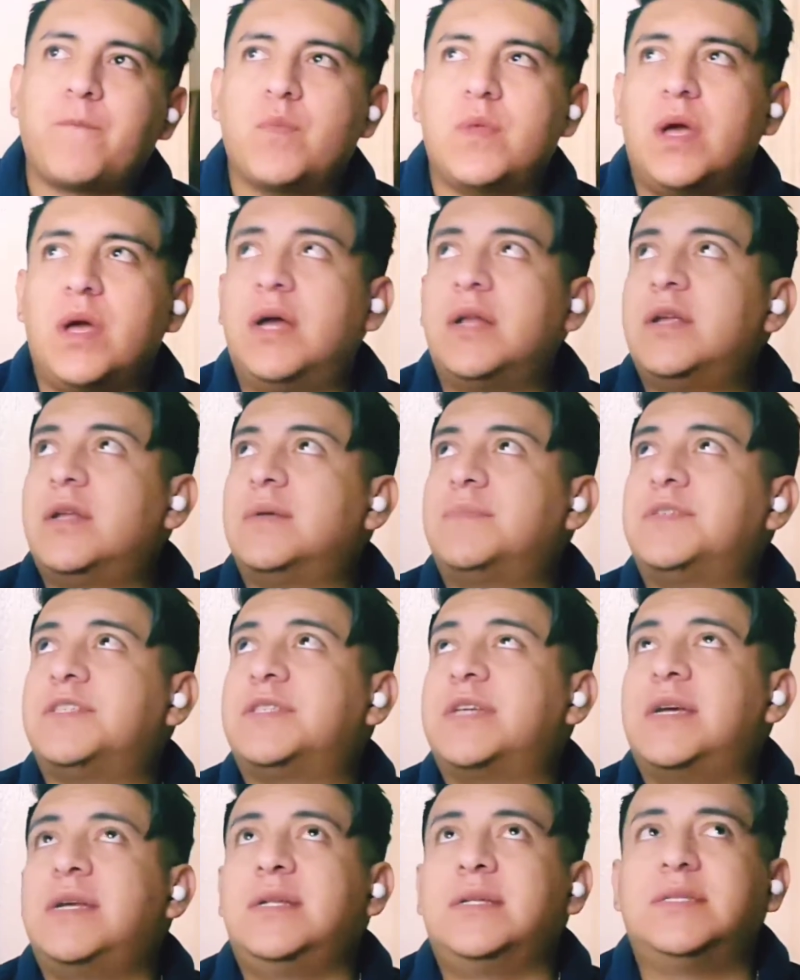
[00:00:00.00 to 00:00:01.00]
I ended up
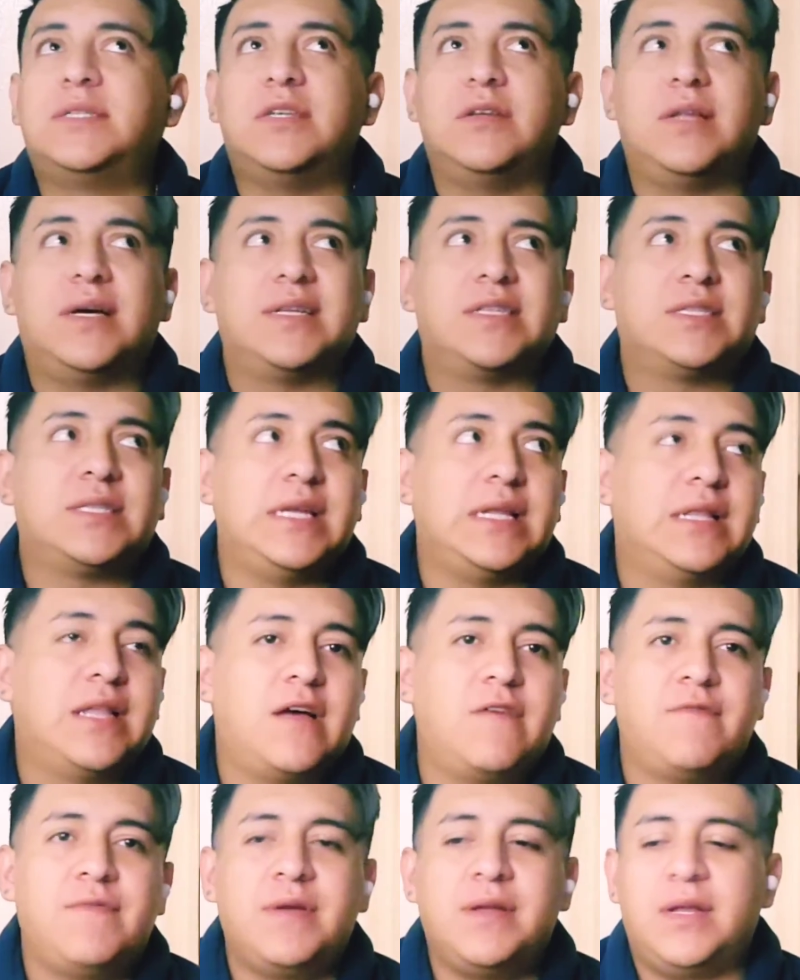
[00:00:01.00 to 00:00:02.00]
staying until like
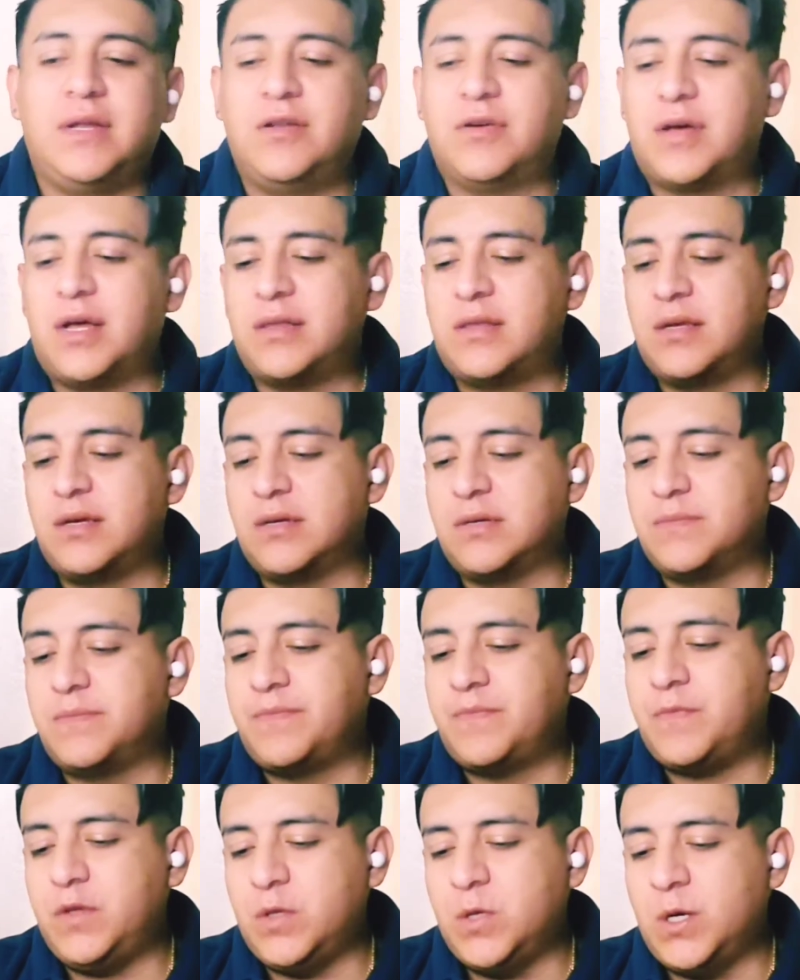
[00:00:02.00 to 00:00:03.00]
11. I look at
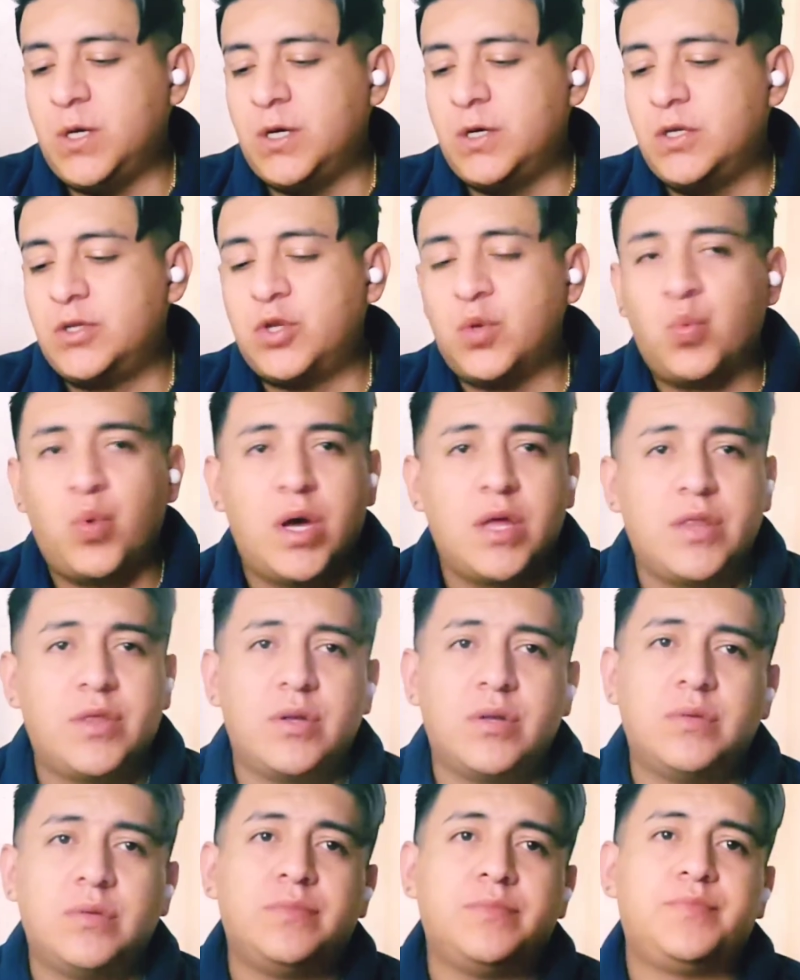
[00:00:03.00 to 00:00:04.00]
the
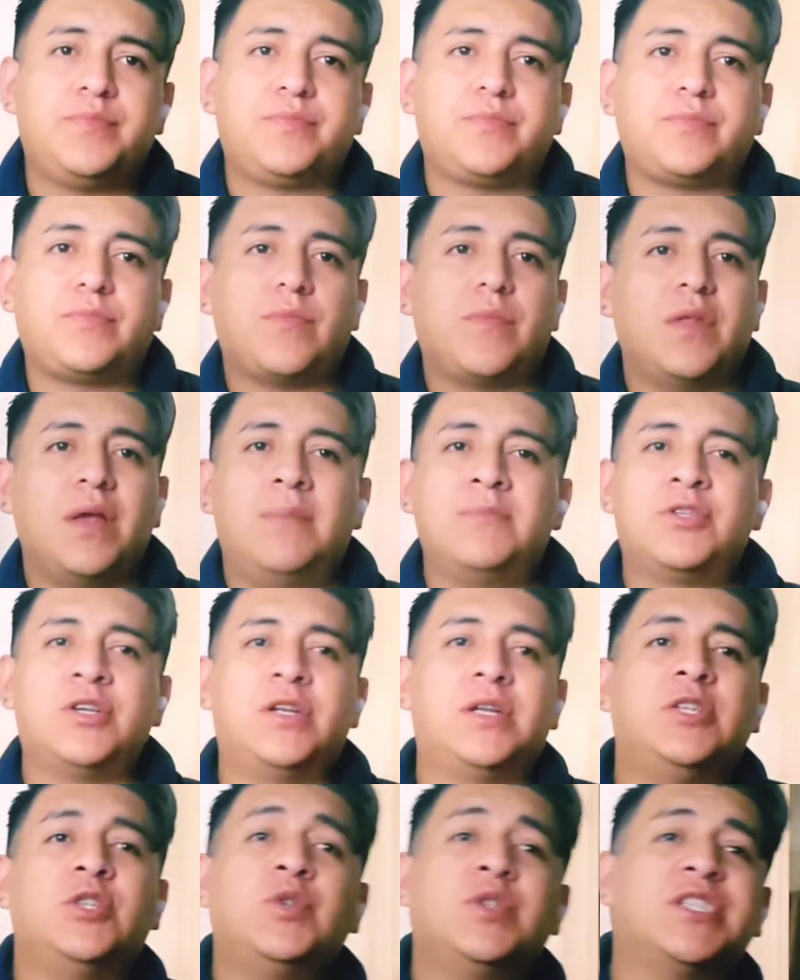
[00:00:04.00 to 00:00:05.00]
weather. I'm
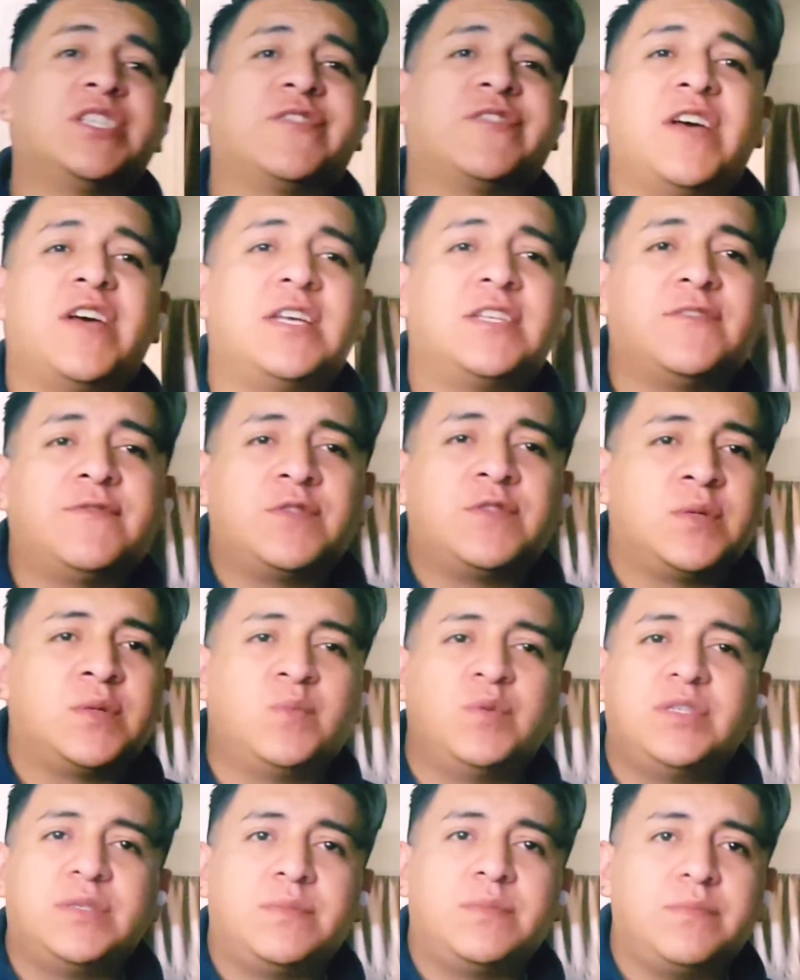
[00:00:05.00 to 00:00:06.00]
trying to do this fast for some
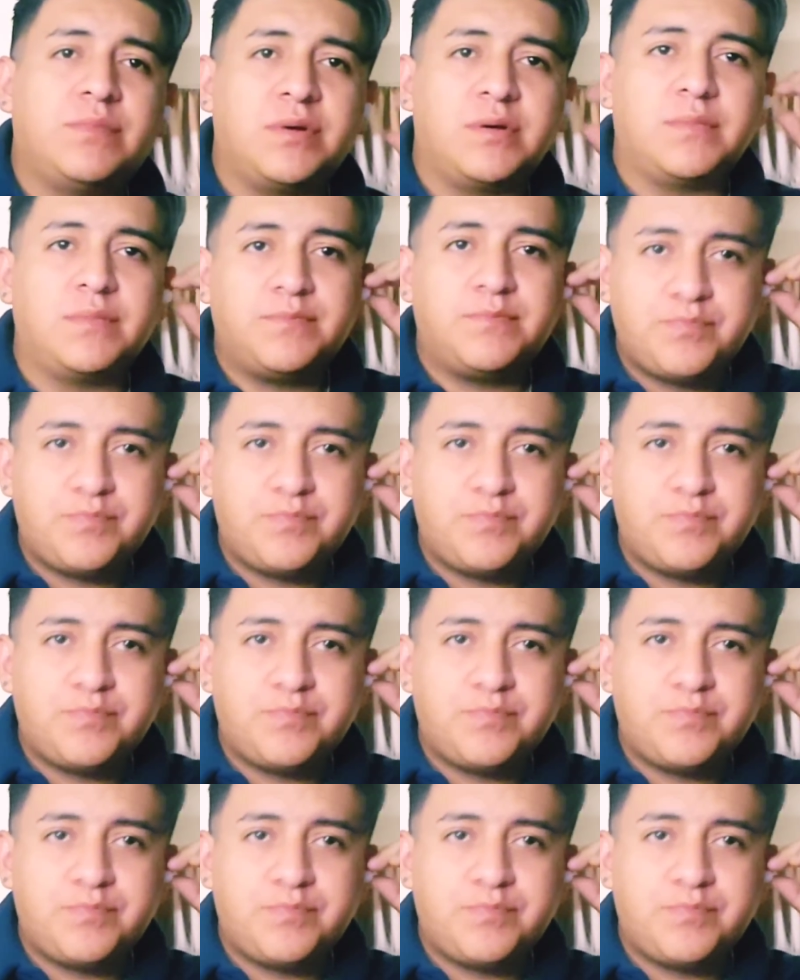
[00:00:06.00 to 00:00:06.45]
reason, but